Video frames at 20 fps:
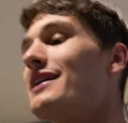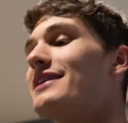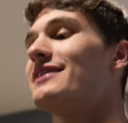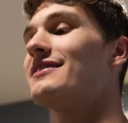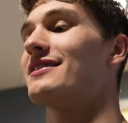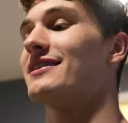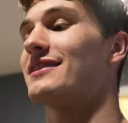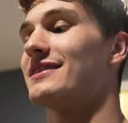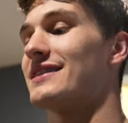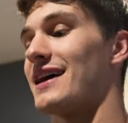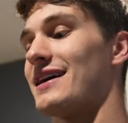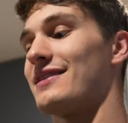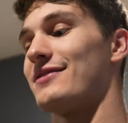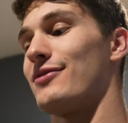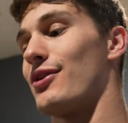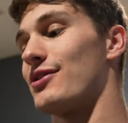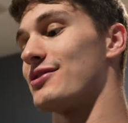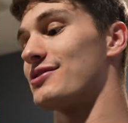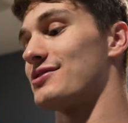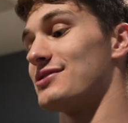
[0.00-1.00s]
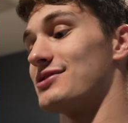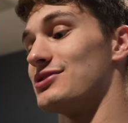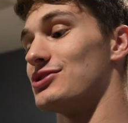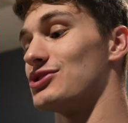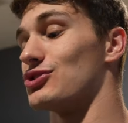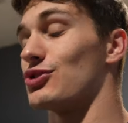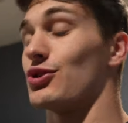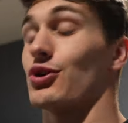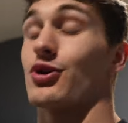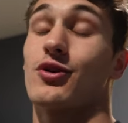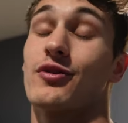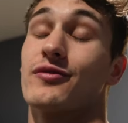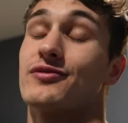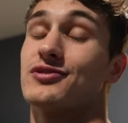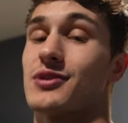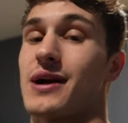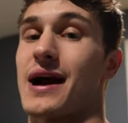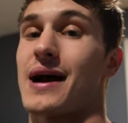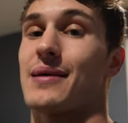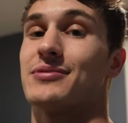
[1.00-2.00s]
anything that honestly just curves
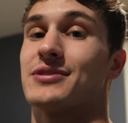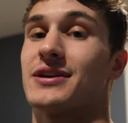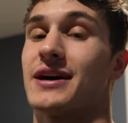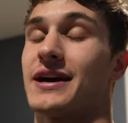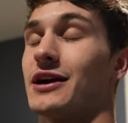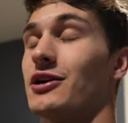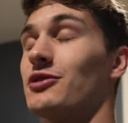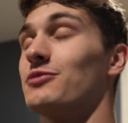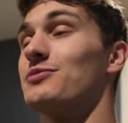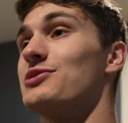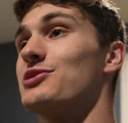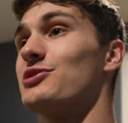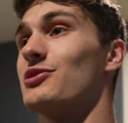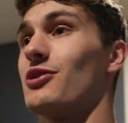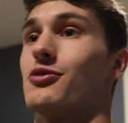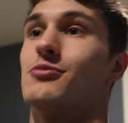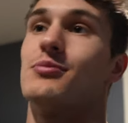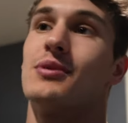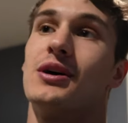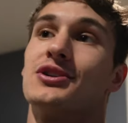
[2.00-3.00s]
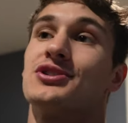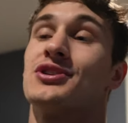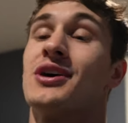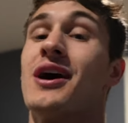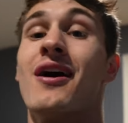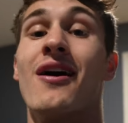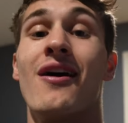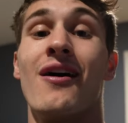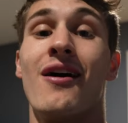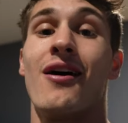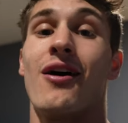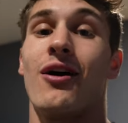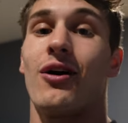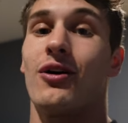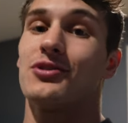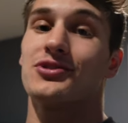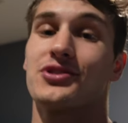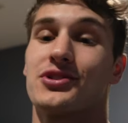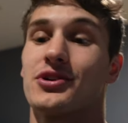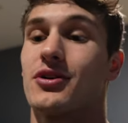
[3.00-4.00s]
your appetite helps so much.
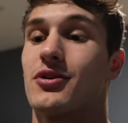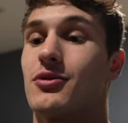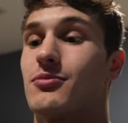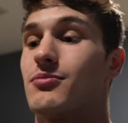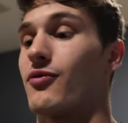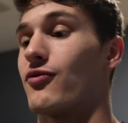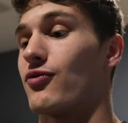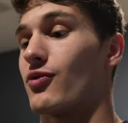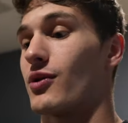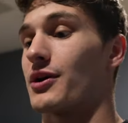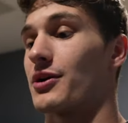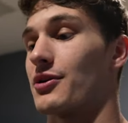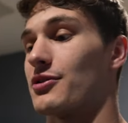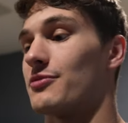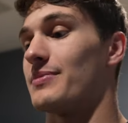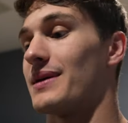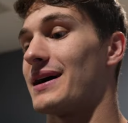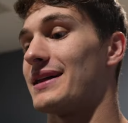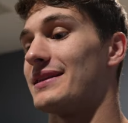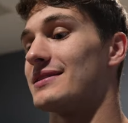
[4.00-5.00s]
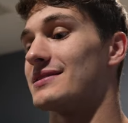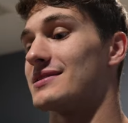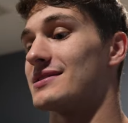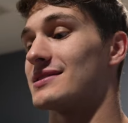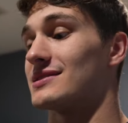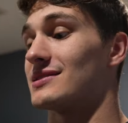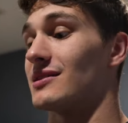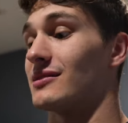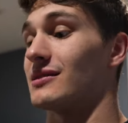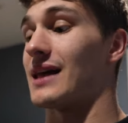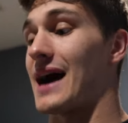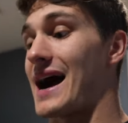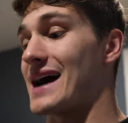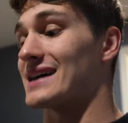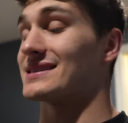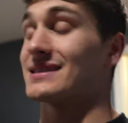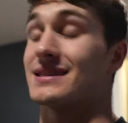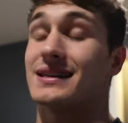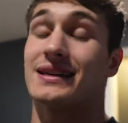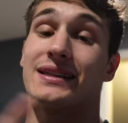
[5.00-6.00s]
Also, before I go to bed, this is the
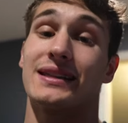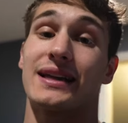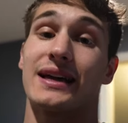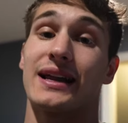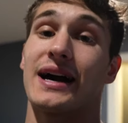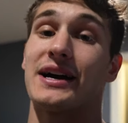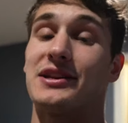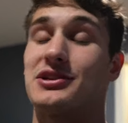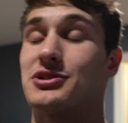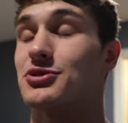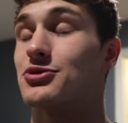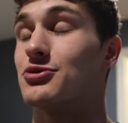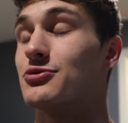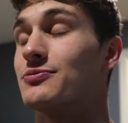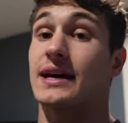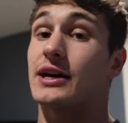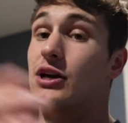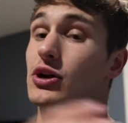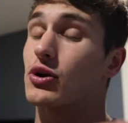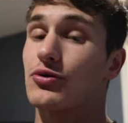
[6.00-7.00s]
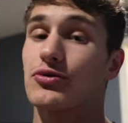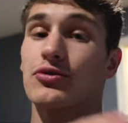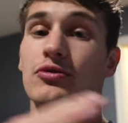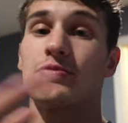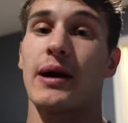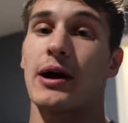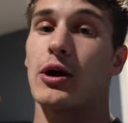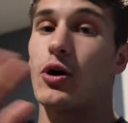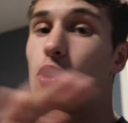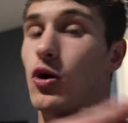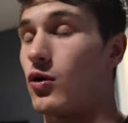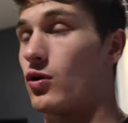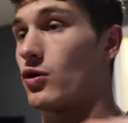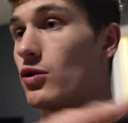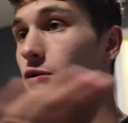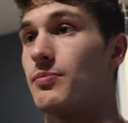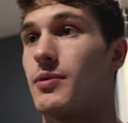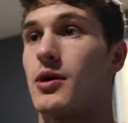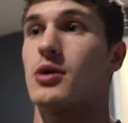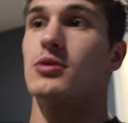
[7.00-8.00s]
last thing that I do. I go through my
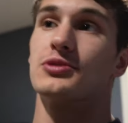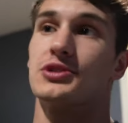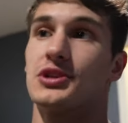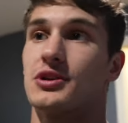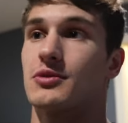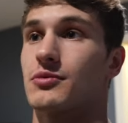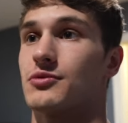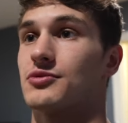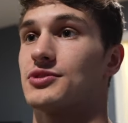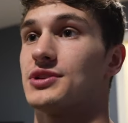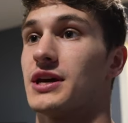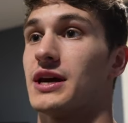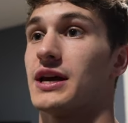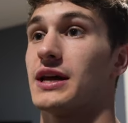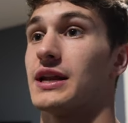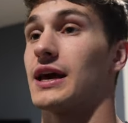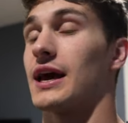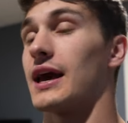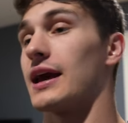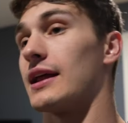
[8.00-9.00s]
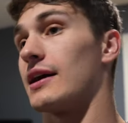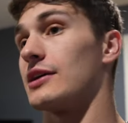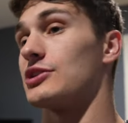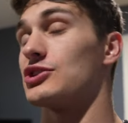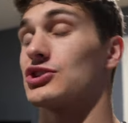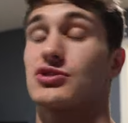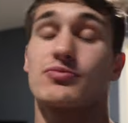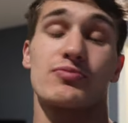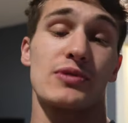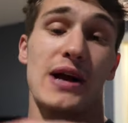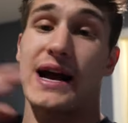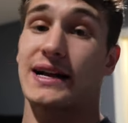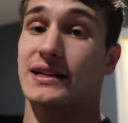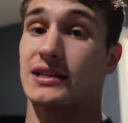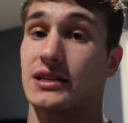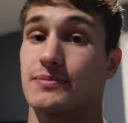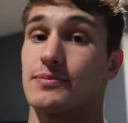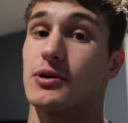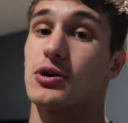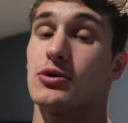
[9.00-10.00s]
whole posing routine and I just
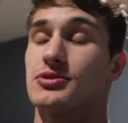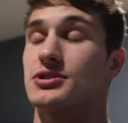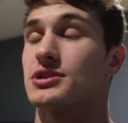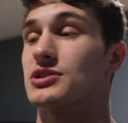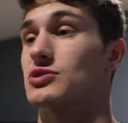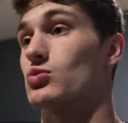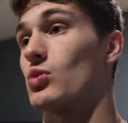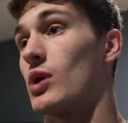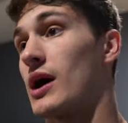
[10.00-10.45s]
practice poses.